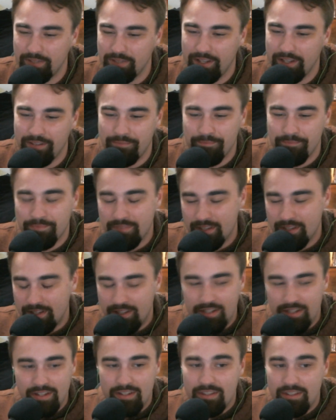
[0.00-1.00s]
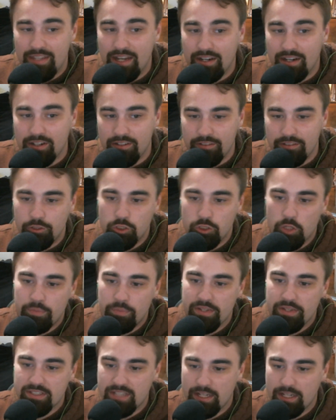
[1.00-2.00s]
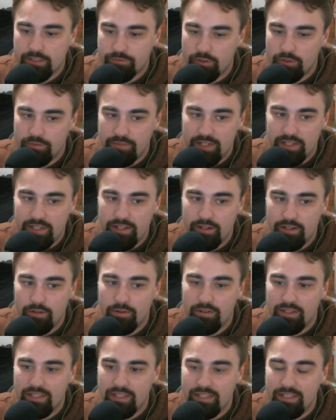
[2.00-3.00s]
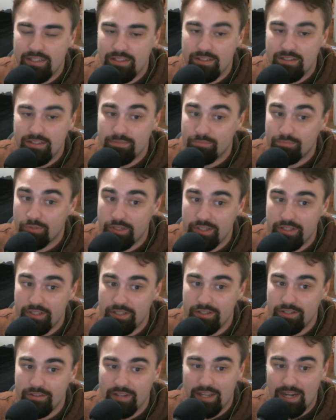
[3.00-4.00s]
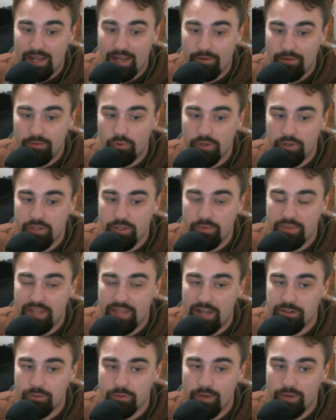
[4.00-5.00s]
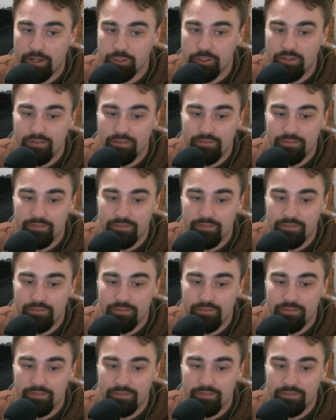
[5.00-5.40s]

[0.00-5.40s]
But that nootropics expert video is pretty good, and I would point you in that direction.